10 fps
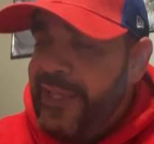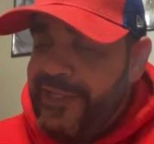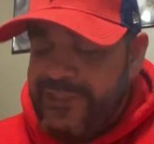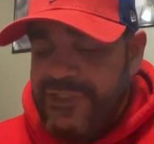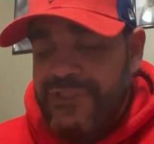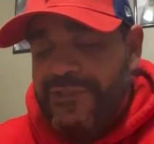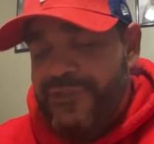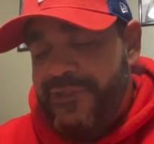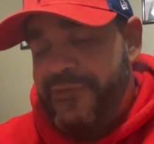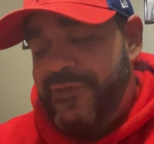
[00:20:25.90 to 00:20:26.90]
guess.
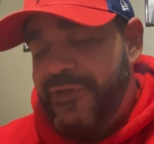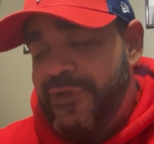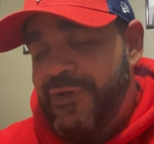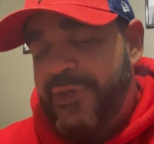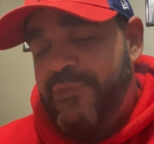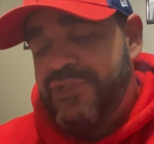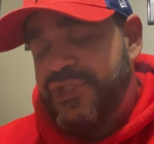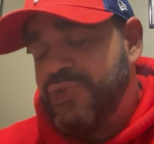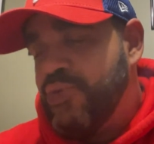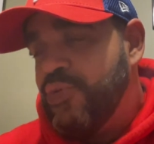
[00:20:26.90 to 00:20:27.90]
You know, it was
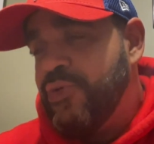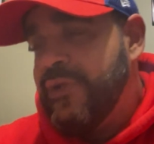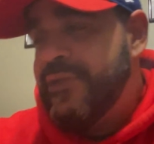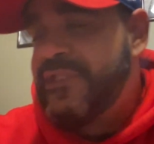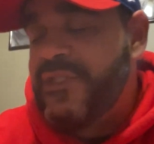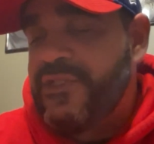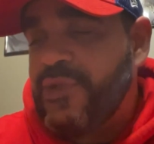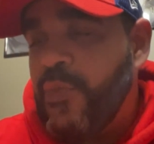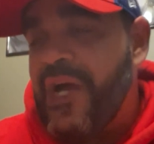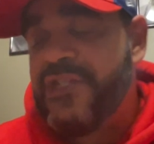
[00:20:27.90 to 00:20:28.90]
just cool
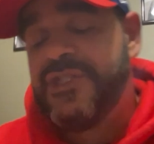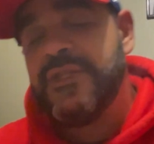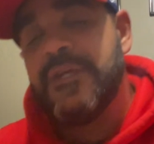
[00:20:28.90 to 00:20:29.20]
to watch